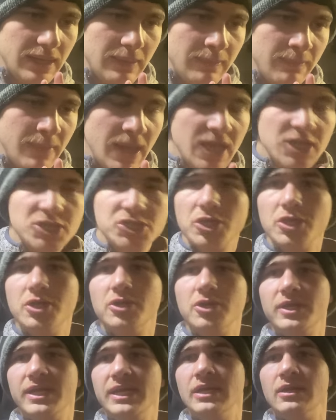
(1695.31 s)
Make sure your
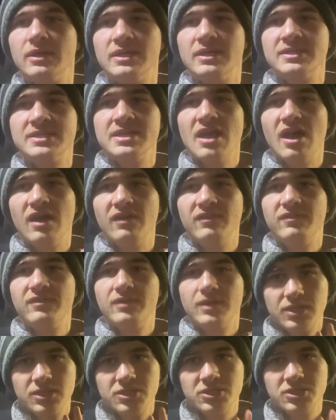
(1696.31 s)
heater is enough
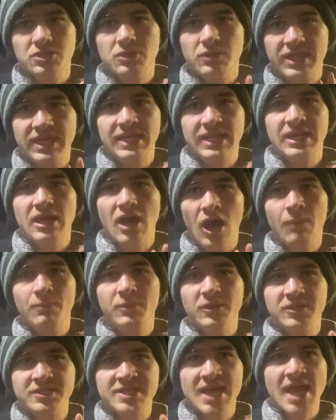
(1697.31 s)
to heat up
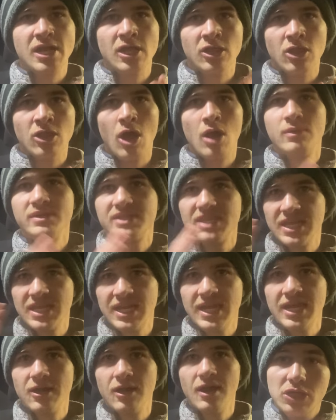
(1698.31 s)
your tent. Along with the
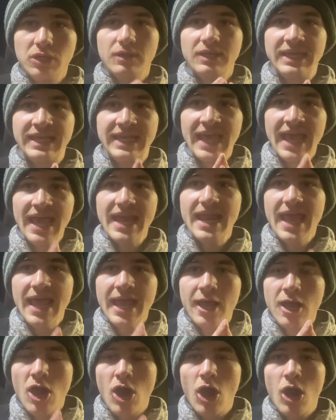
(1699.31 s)
heater, get a
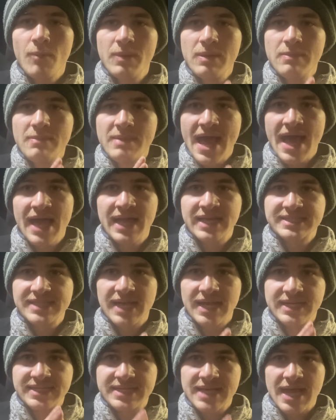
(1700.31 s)
carbon
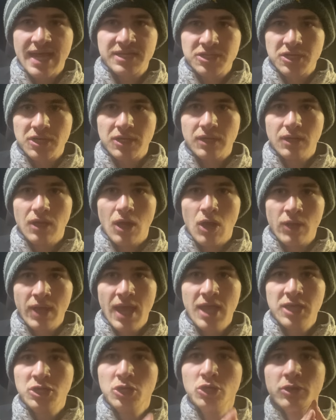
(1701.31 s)
monoxide detector, okay?
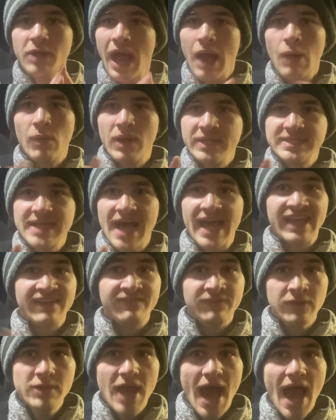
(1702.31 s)
You do not wanna die. If
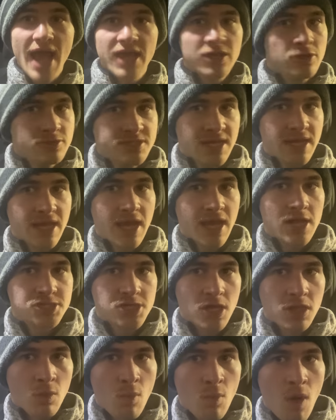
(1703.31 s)
you die, who's gonna catch
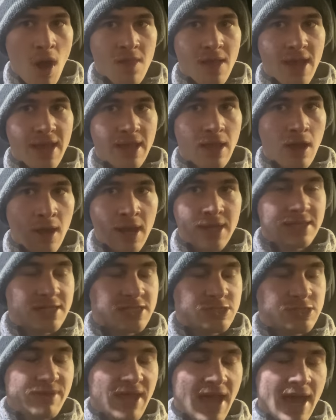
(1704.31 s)
all the walleye? All right,
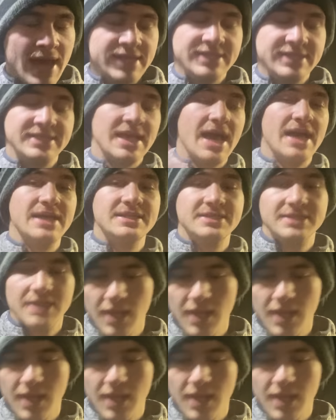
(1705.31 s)
let's be honest, guys.